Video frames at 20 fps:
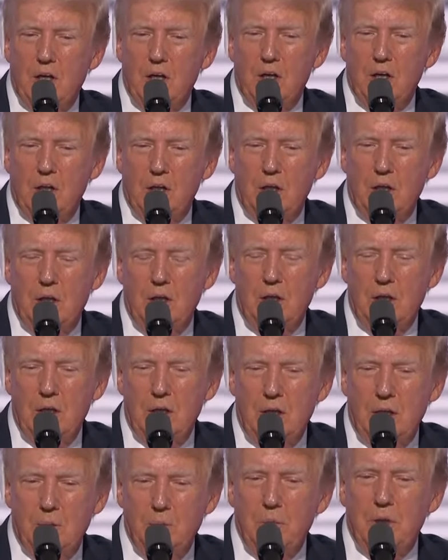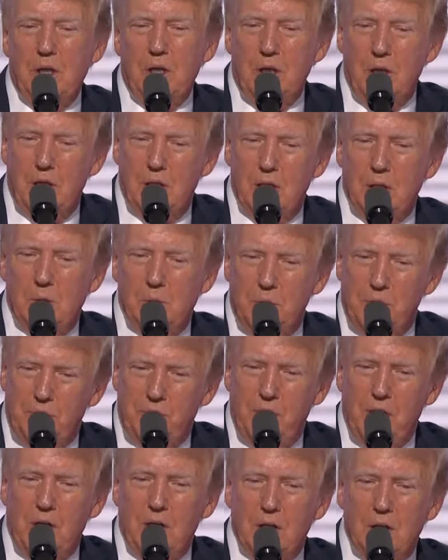good? I mean, was
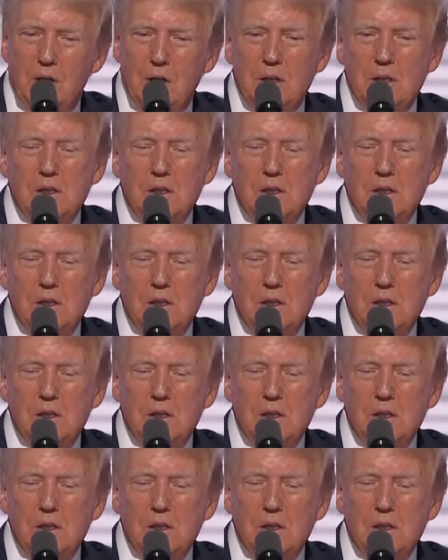he good?